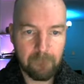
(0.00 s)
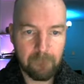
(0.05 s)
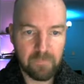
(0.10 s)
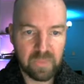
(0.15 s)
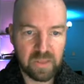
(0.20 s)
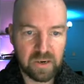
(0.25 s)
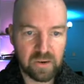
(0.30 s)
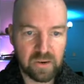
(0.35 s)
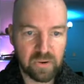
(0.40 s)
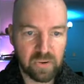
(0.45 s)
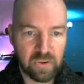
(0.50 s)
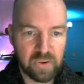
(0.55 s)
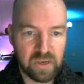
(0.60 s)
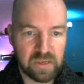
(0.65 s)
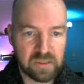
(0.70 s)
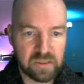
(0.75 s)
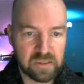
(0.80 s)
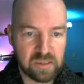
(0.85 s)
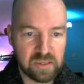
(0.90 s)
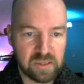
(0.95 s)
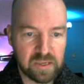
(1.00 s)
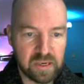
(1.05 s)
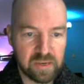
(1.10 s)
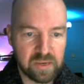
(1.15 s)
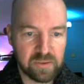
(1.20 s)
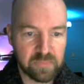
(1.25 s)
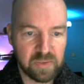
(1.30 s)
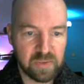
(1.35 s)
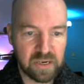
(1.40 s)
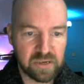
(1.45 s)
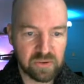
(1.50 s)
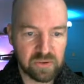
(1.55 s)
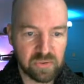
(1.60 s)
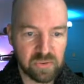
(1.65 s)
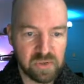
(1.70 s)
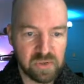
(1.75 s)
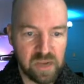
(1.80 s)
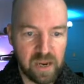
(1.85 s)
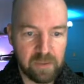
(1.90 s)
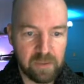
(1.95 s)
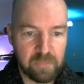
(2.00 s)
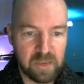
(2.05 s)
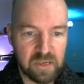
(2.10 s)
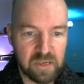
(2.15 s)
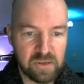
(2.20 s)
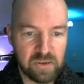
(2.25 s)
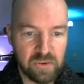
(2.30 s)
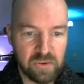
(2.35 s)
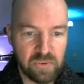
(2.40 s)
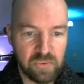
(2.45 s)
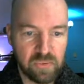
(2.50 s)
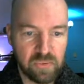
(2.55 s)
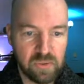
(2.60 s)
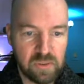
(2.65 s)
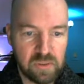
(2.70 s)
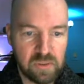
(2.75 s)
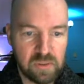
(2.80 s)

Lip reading: And then I'll go ahead and click on my create menu,